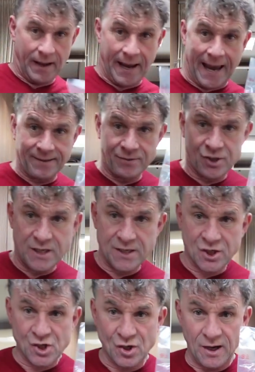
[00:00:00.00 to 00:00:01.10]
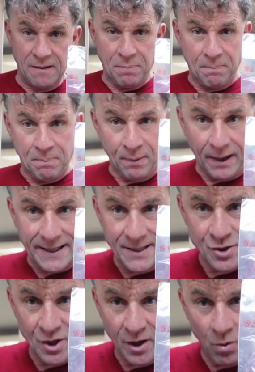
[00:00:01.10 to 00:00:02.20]
anti-slip plate
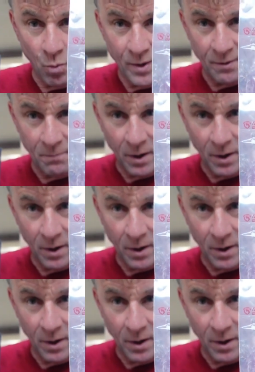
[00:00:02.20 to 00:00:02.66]
to go with them.